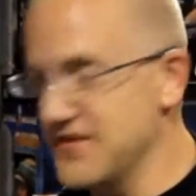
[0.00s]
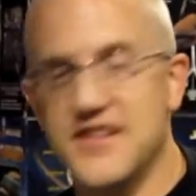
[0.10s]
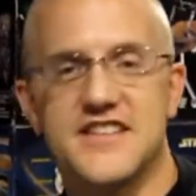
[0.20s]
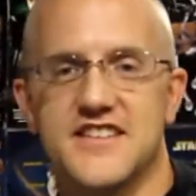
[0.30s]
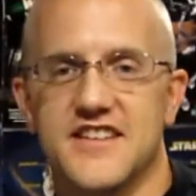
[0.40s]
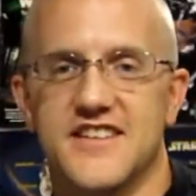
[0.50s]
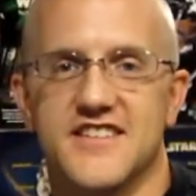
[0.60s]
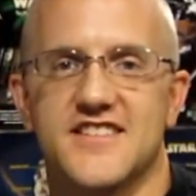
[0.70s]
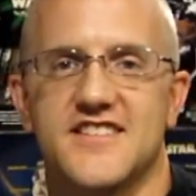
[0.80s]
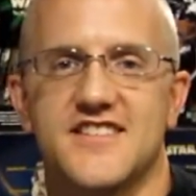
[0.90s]
This
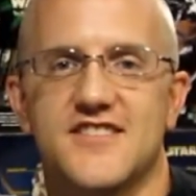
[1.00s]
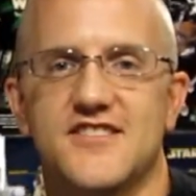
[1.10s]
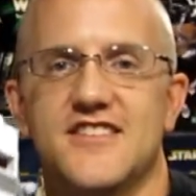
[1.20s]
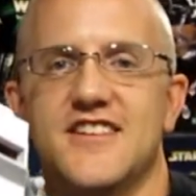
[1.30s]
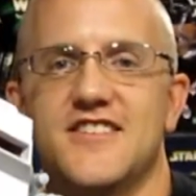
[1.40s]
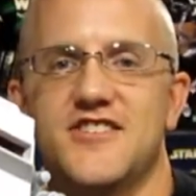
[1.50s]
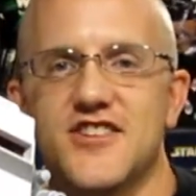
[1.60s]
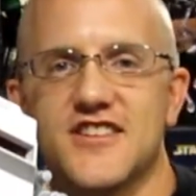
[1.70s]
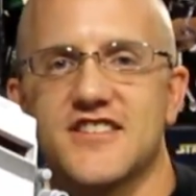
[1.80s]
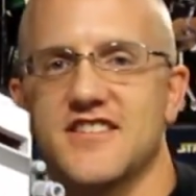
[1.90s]
is
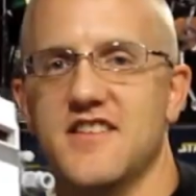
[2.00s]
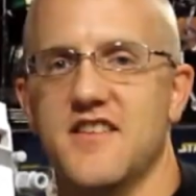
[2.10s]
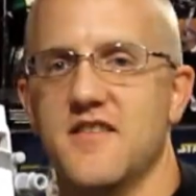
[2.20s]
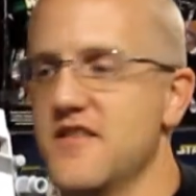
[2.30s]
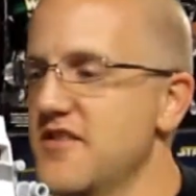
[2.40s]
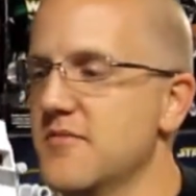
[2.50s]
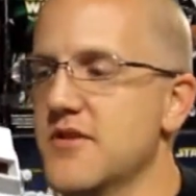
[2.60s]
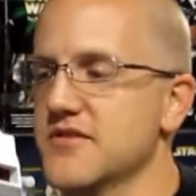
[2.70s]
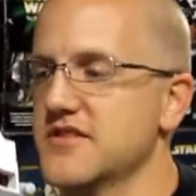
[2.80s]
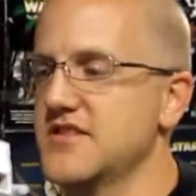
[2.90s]
just the
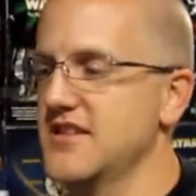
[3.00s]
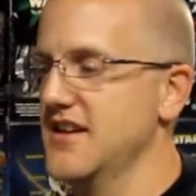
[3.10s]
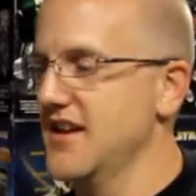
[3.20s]
most